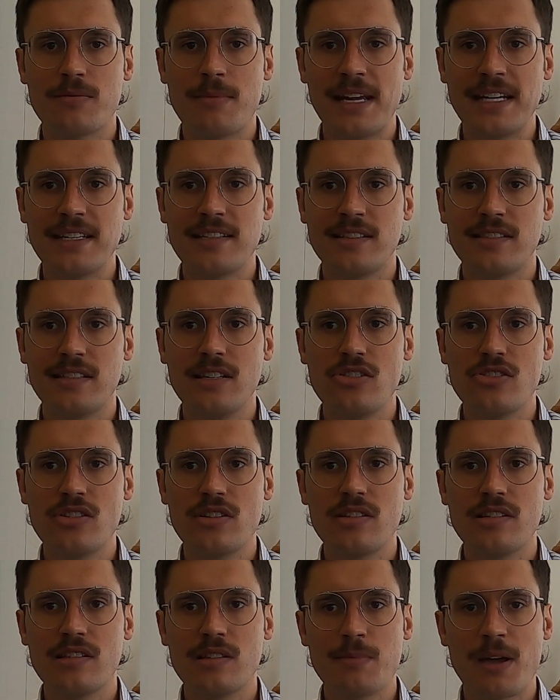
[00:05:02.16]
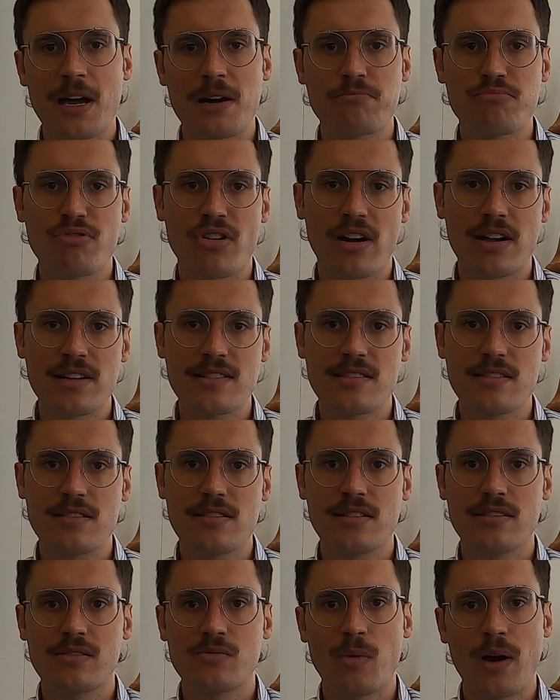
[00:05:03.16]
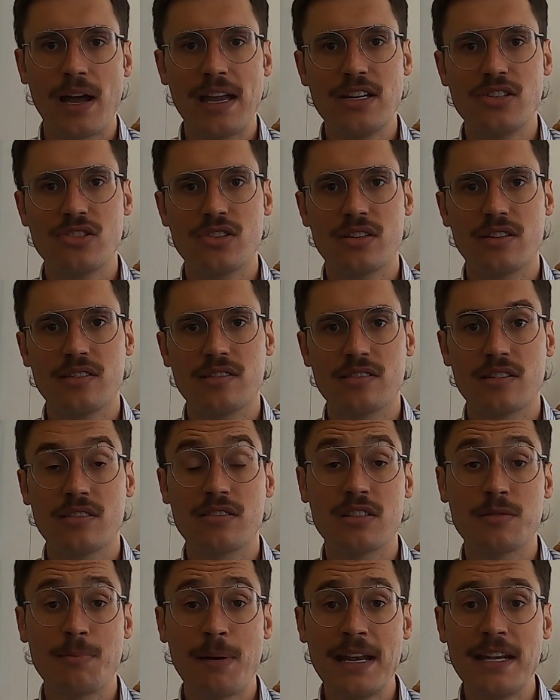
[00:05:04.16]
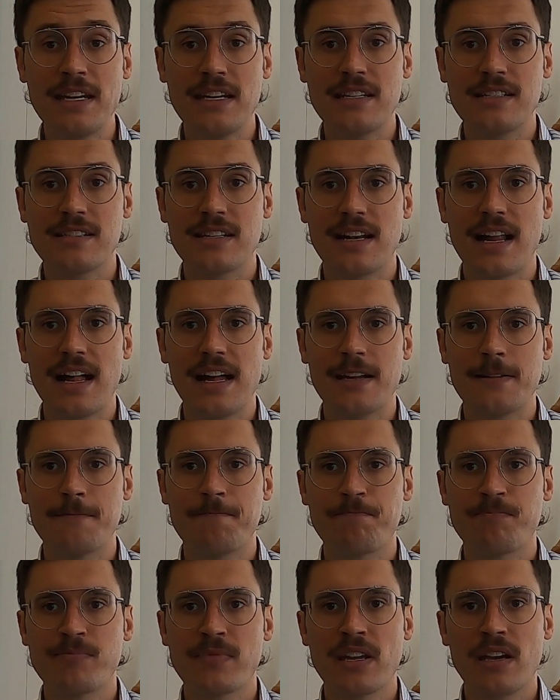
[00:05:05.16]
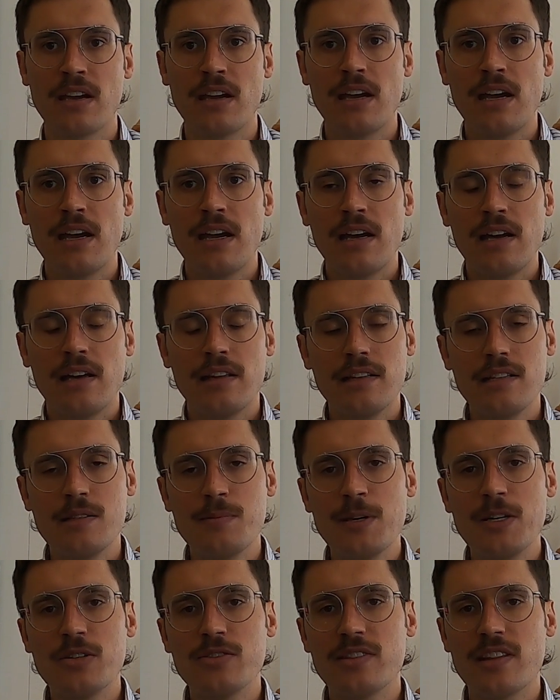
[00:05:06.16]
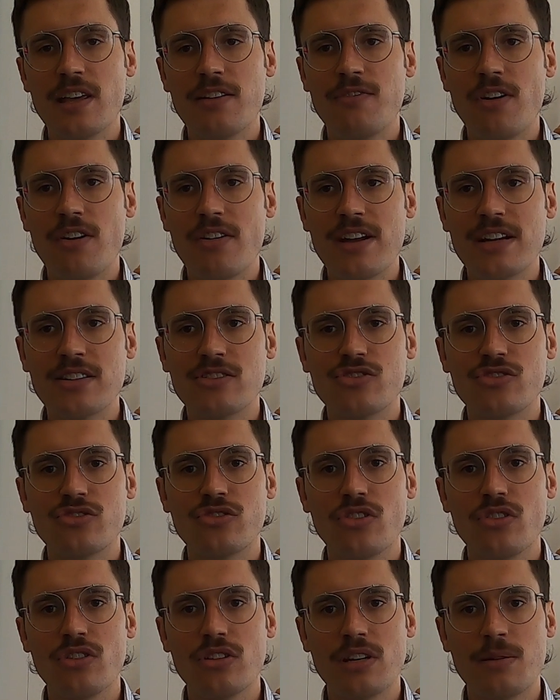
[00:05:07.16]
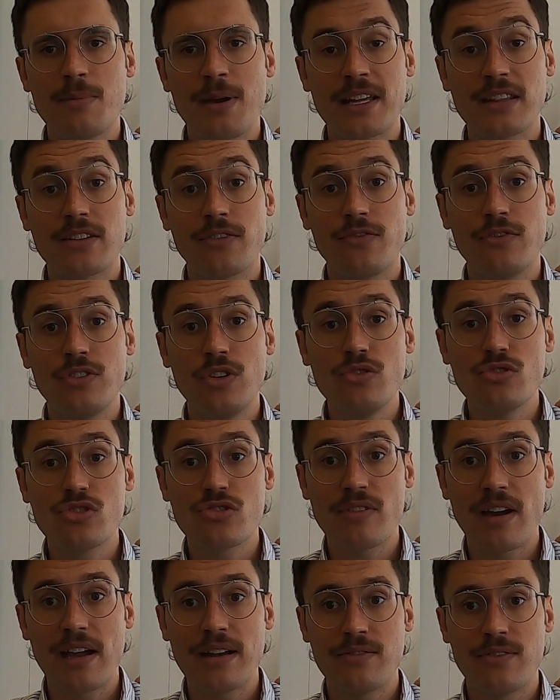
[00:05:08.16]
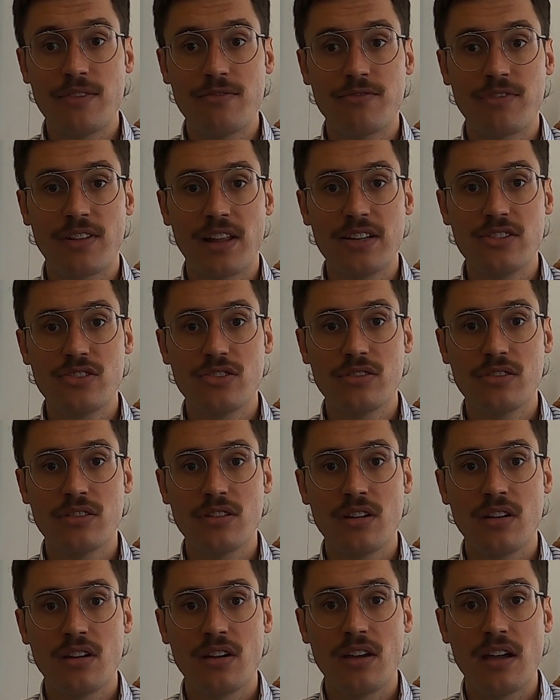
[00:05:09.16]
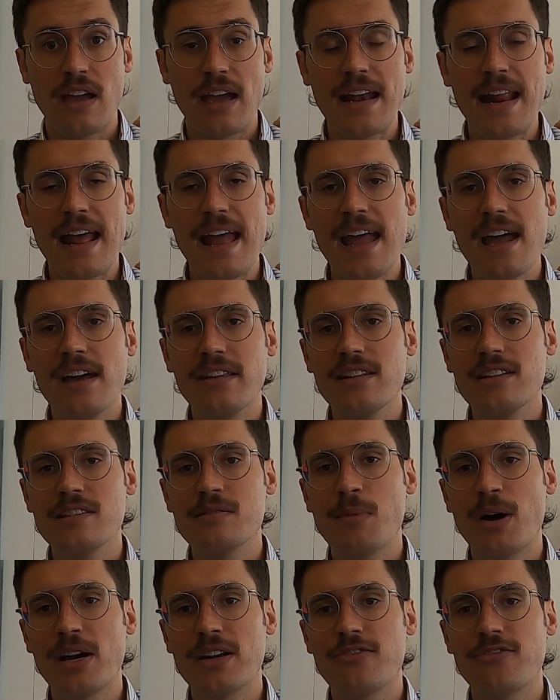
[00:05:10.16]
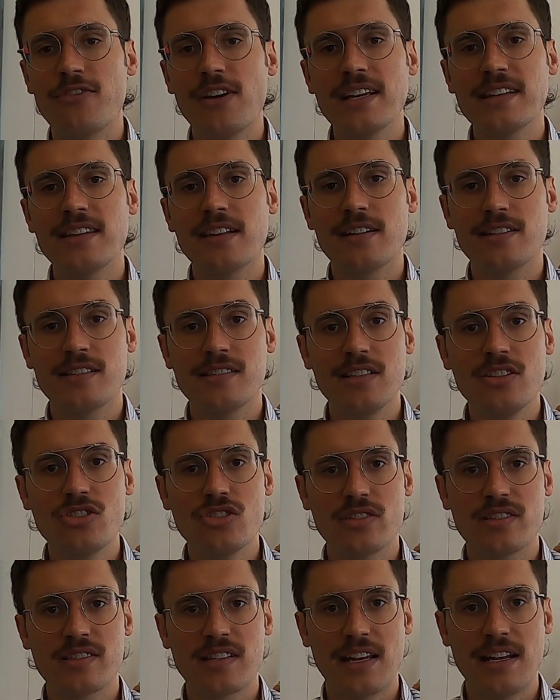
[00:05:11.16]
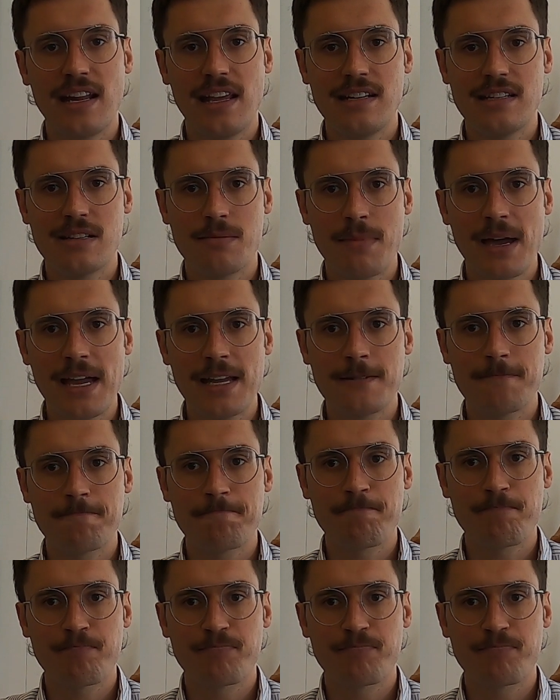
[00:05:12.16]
to make decisions about prices, wages, and spending today. This is because they're very uncertain about the future rate of inflation and how this might affect the decisions they need to make.